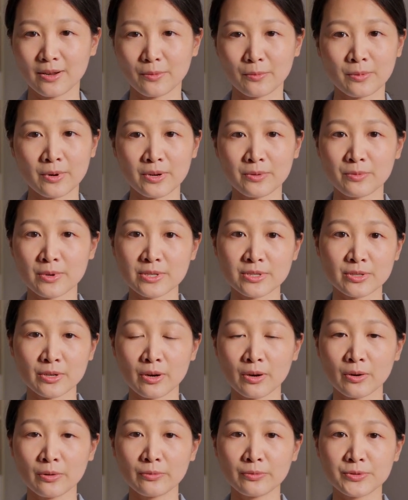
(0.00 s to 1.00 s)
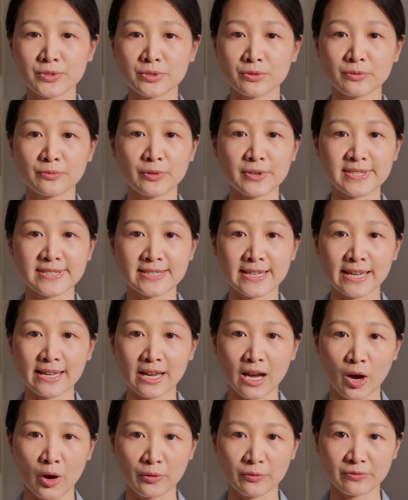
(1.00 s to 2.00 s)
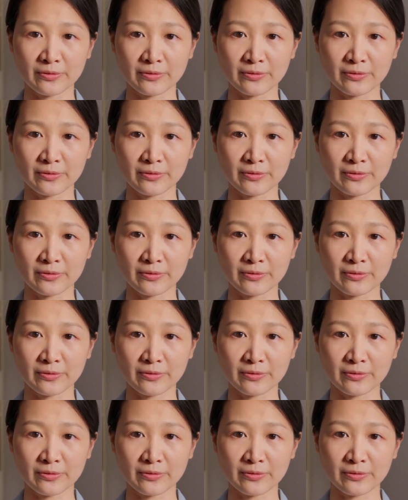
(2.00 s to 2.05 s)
We resolve to forsake our